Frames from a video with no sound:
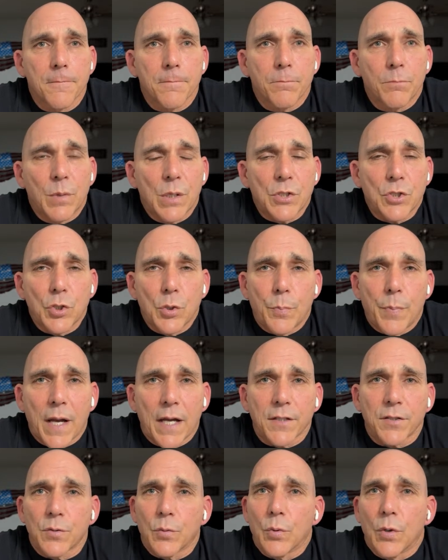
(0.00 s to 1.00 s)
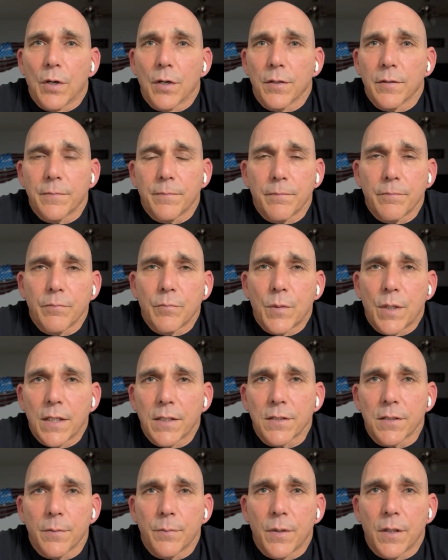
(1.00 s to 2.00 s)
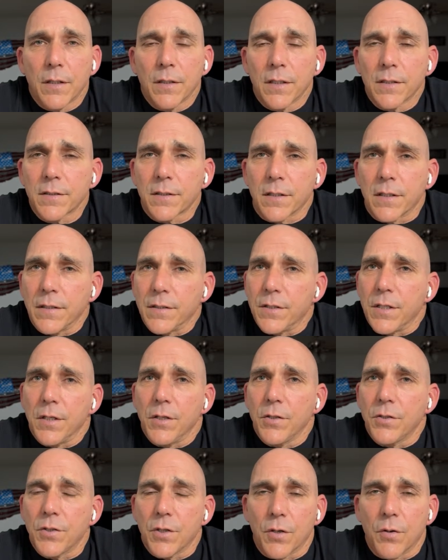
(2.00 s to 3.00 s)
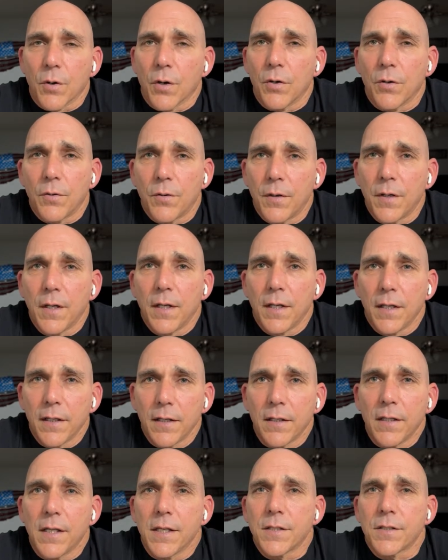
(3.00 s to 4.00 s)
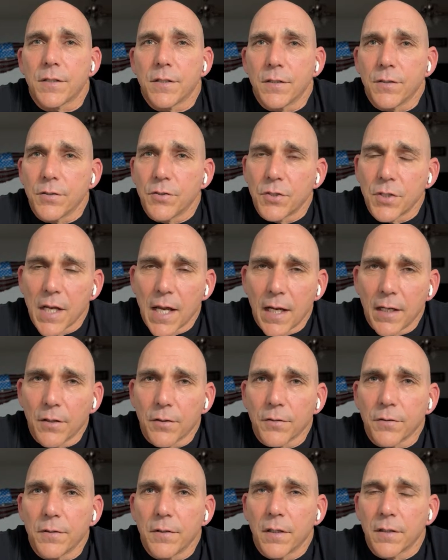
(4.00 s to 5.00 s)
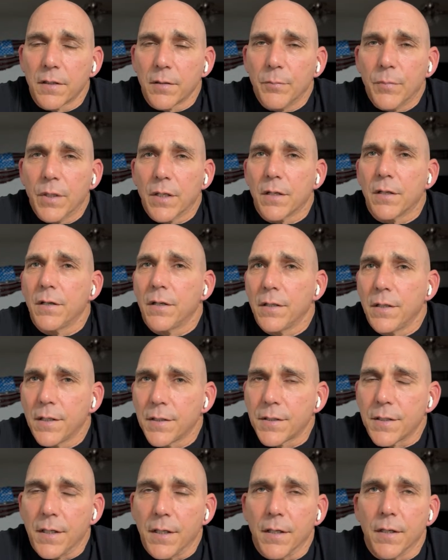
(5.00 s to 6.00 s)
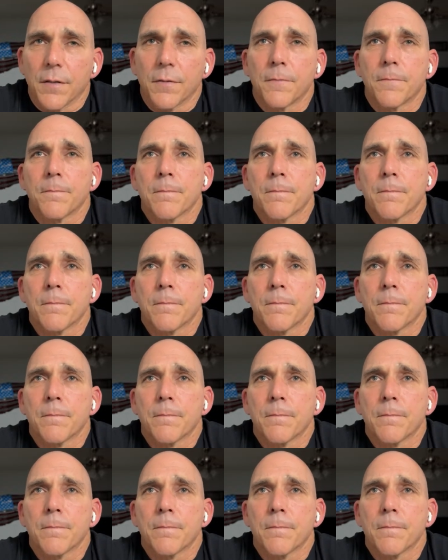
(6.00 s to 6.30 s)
Make sure you pass the word. Get some, let's continue to grow this channel. Nothing but goodness here.